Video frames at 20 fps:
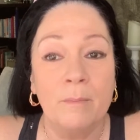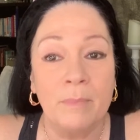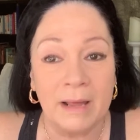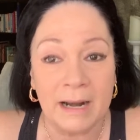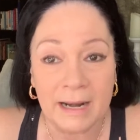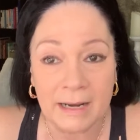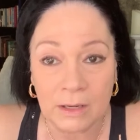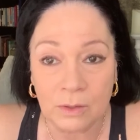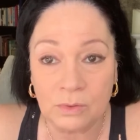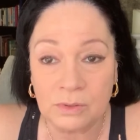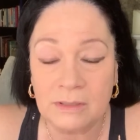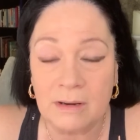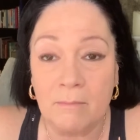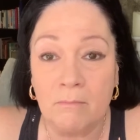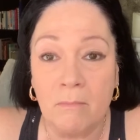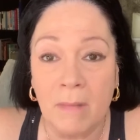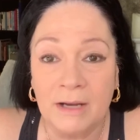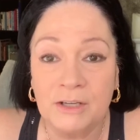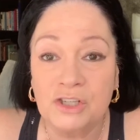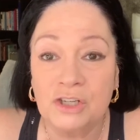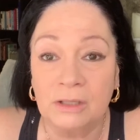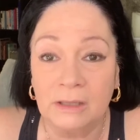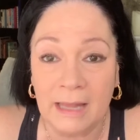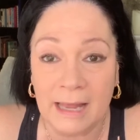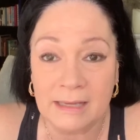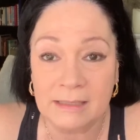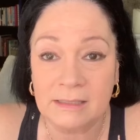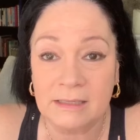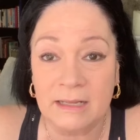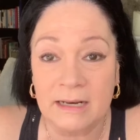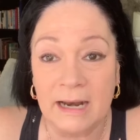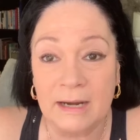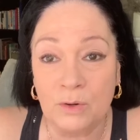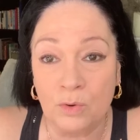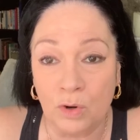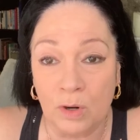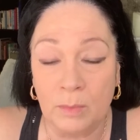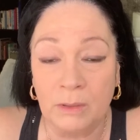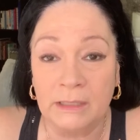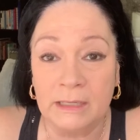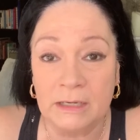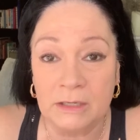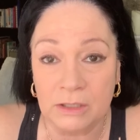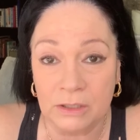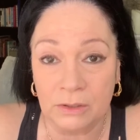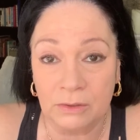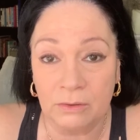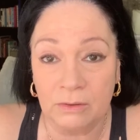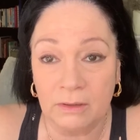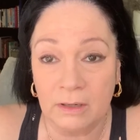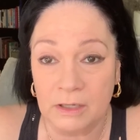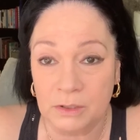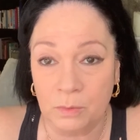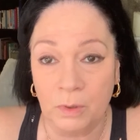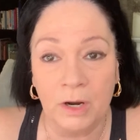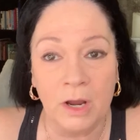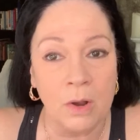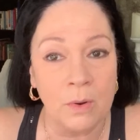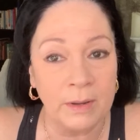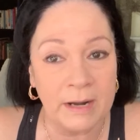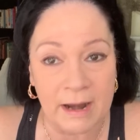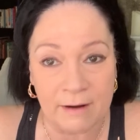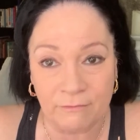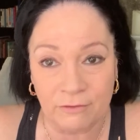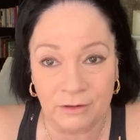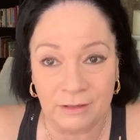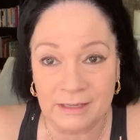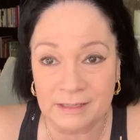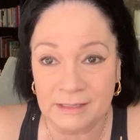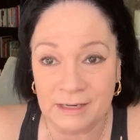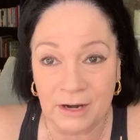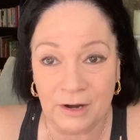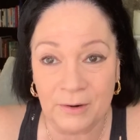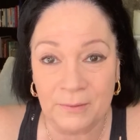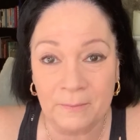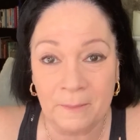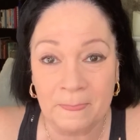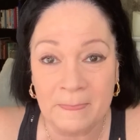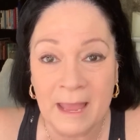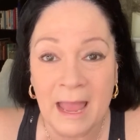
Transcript: but I used much less than I normally do, because we're going effortless here.